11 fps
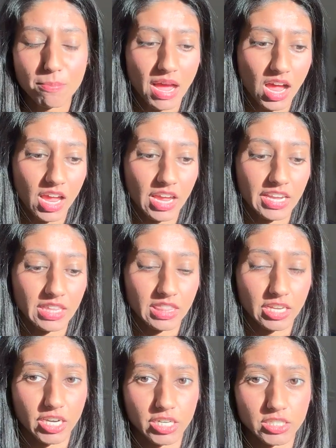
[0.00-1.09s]
by
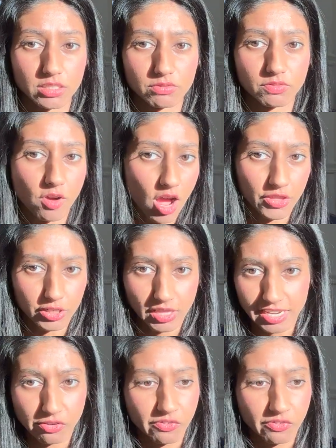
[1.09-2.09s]
their father-like